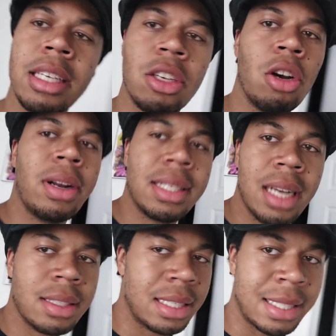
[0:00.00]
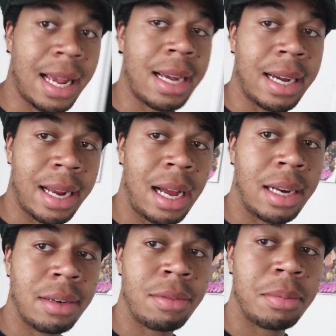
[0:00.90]
This girl that sounds exactly like
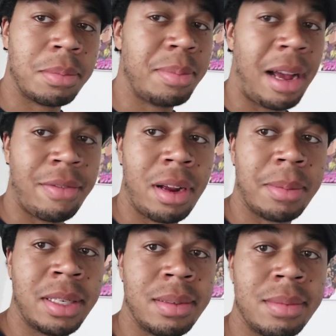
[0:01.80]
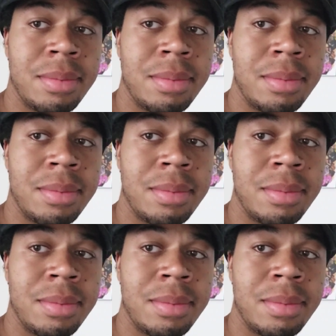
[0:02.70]
Anya from Spy Family,